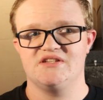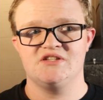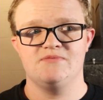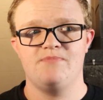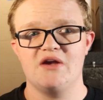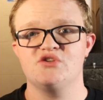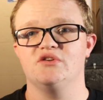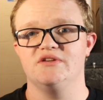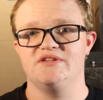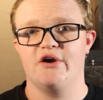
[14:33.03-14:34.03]

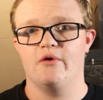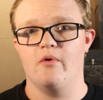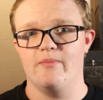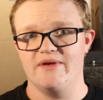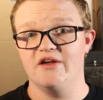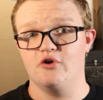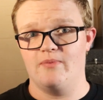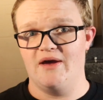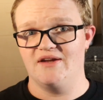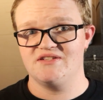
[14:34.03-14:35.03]
especially terrible
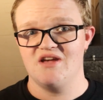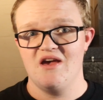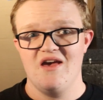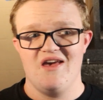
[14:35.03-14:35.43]
beginner pets.